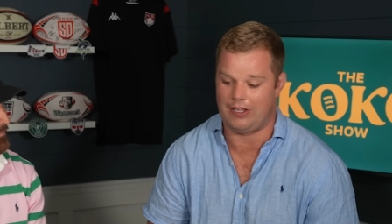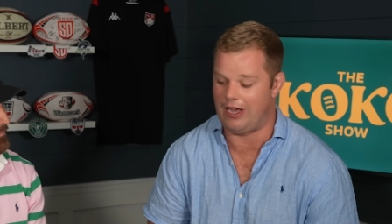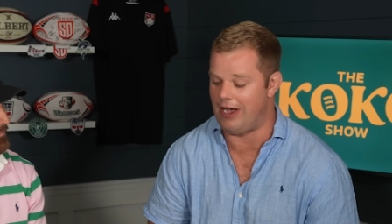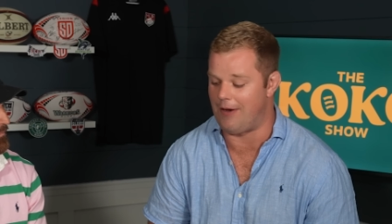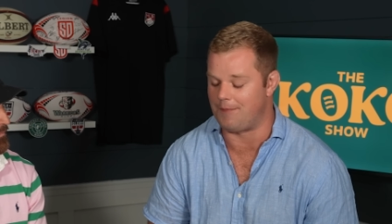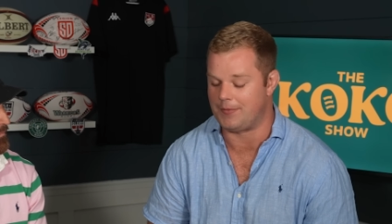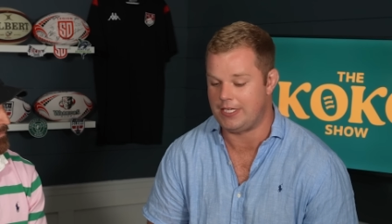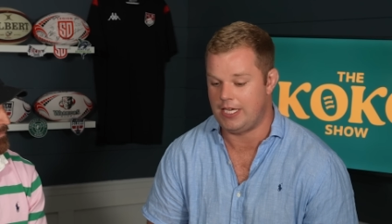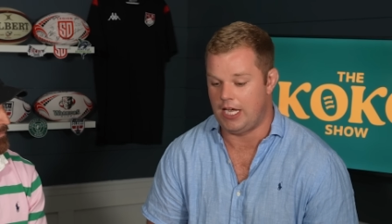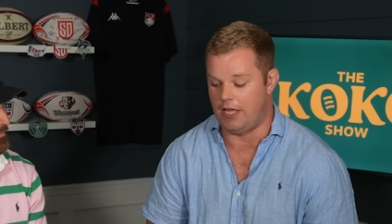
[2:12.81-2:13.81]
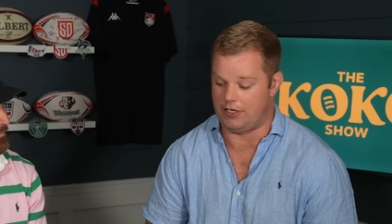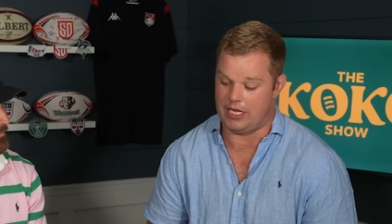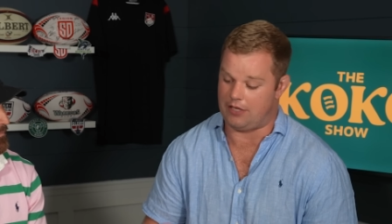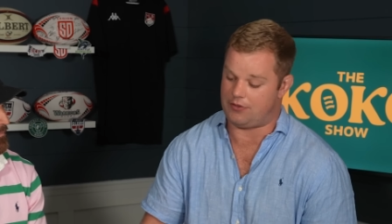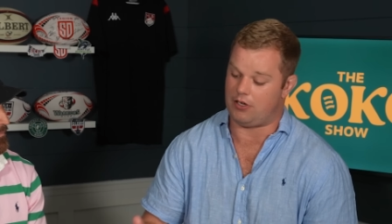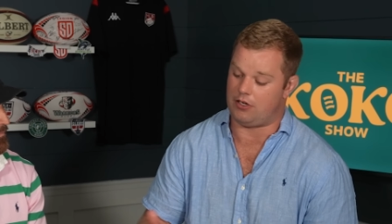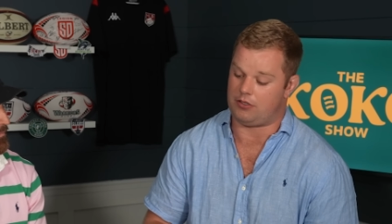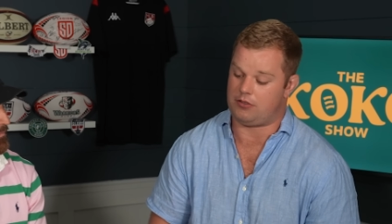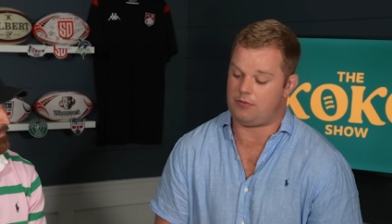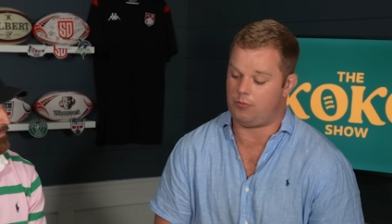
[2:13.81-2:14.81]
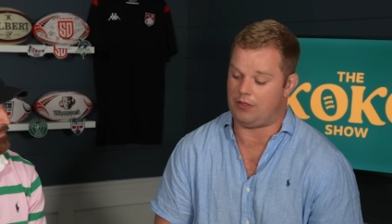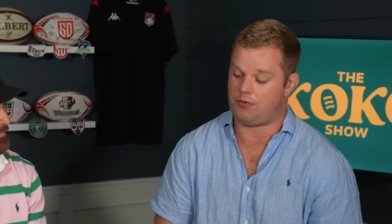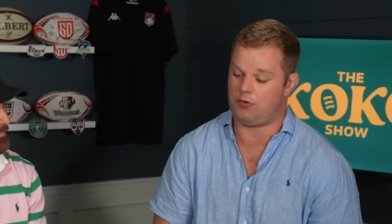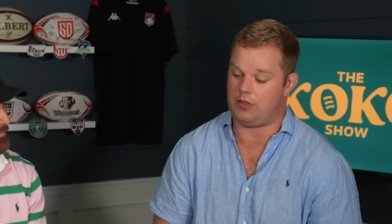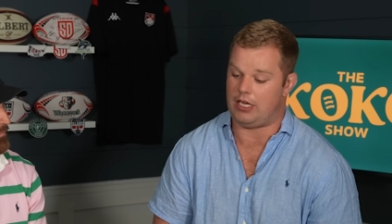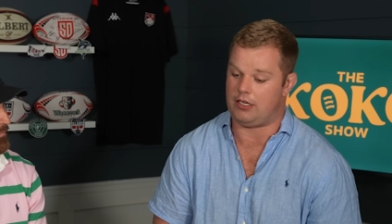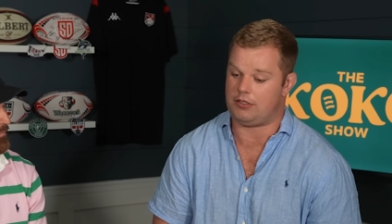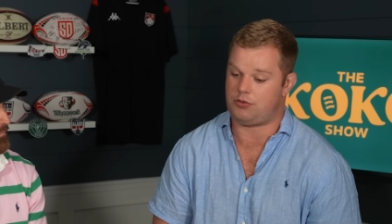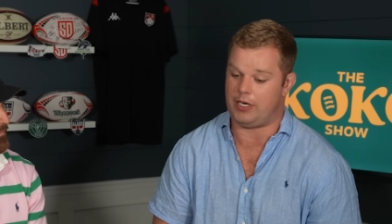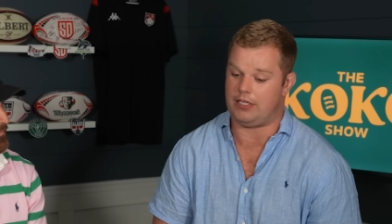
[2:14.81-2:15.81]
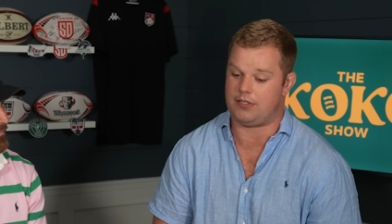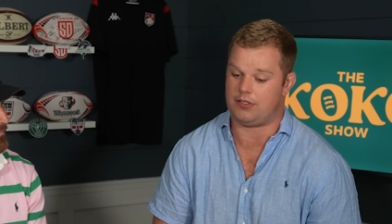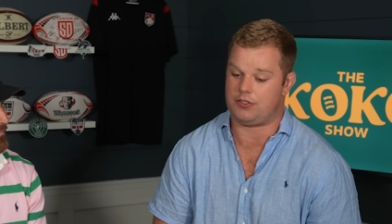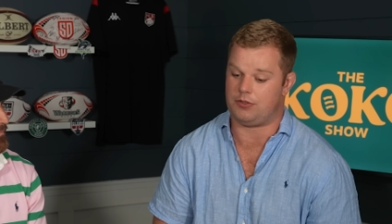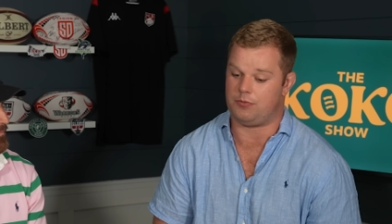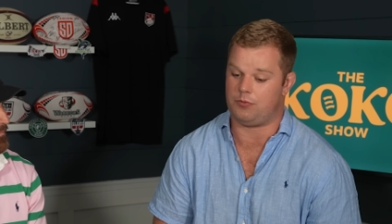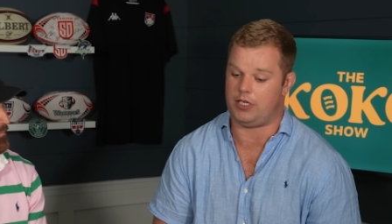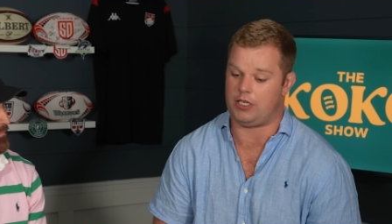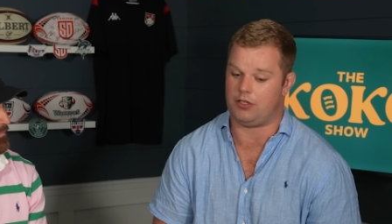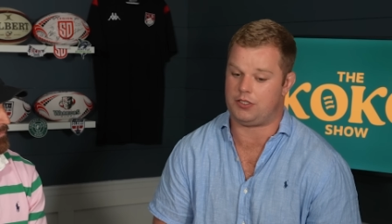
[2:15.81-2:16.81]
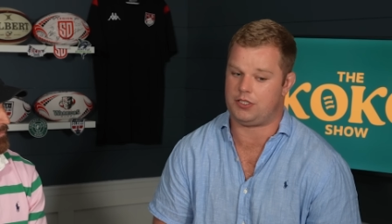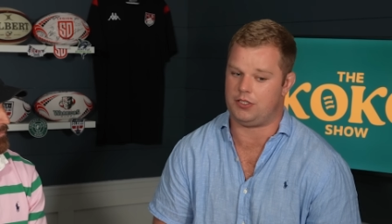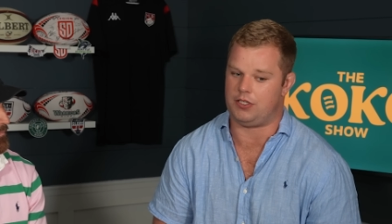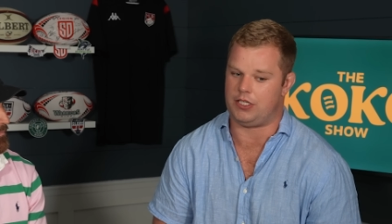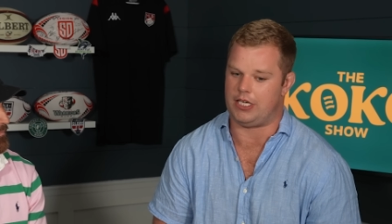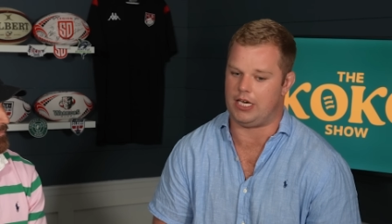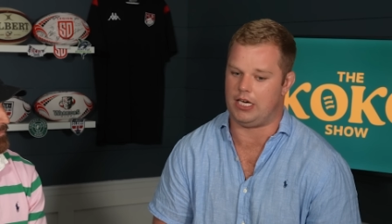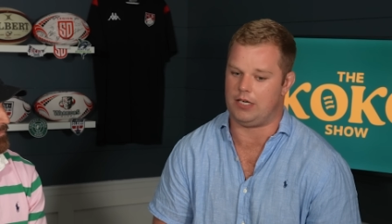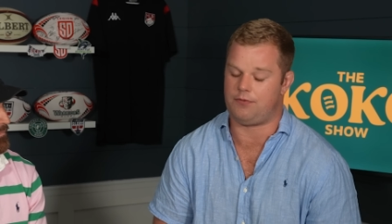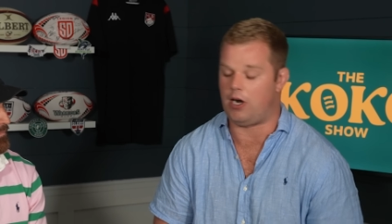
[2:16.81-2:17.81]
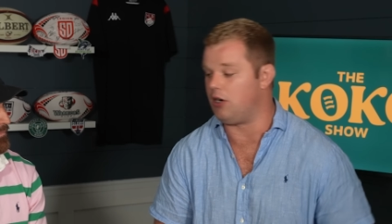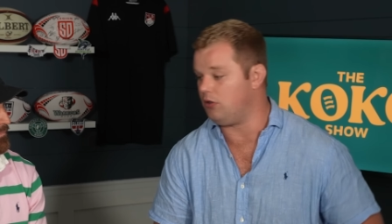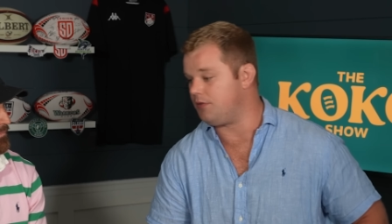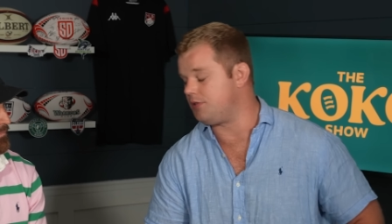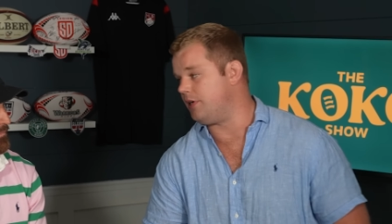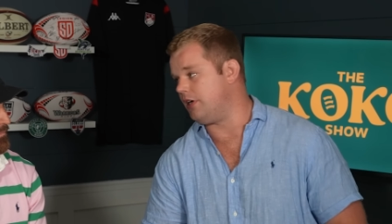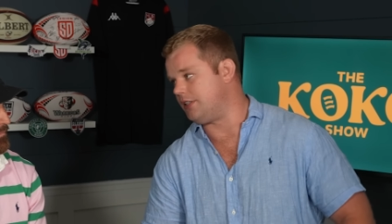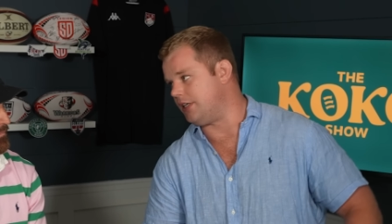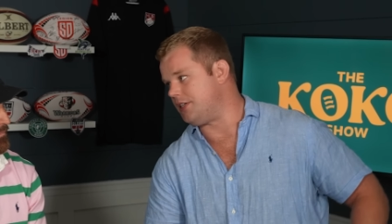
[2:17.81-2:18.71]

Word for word: Um, and then, yeah, so went through that 20 system. We got to the uh, final of the 2019